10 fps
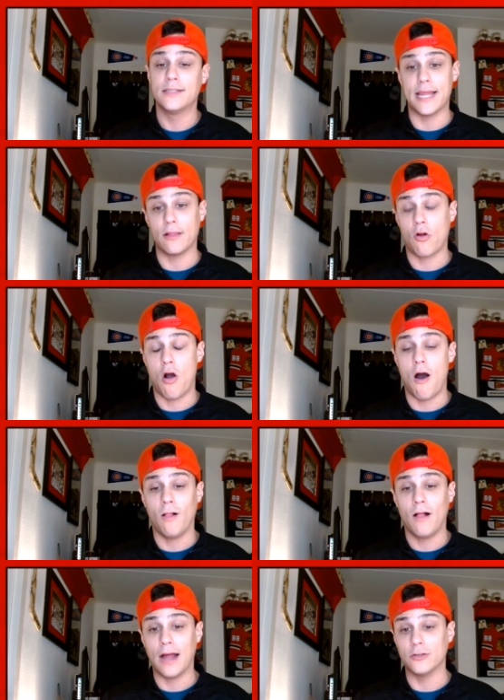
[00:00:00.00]
Taylor
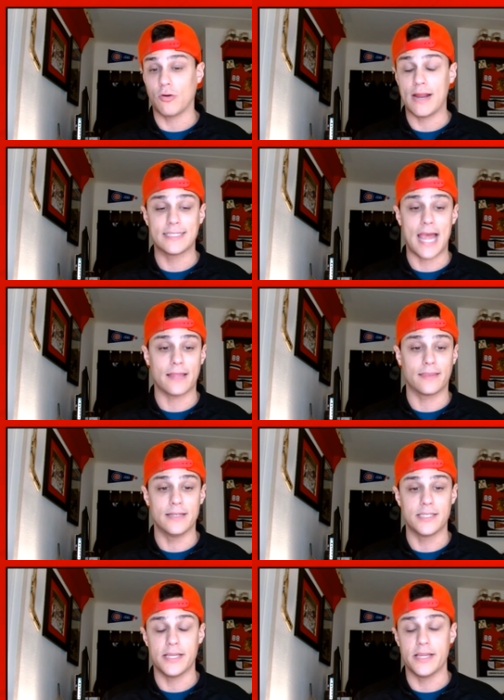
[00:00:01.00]
Hall, Andreas
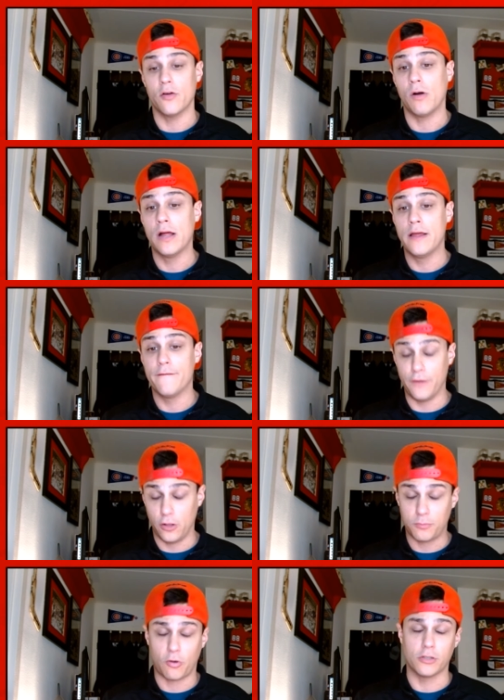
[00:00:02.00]
Athanasiou,
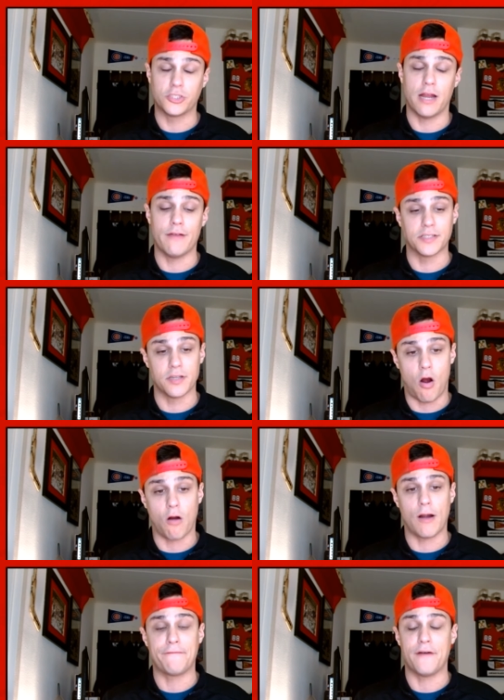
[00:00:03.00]
Philip Kurashev as an
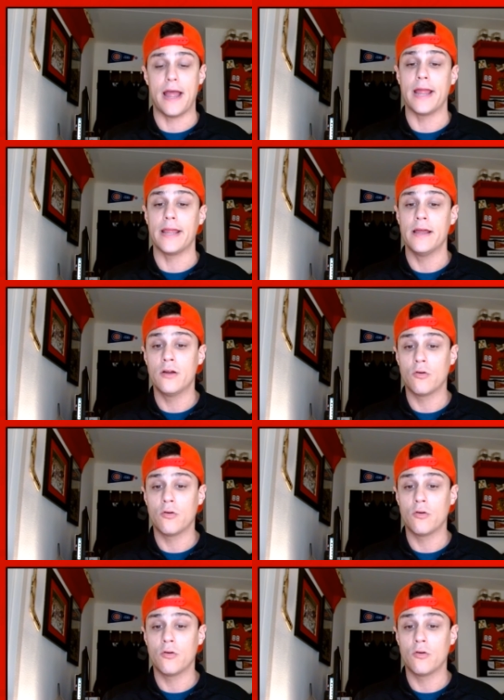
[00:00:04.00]
RFA,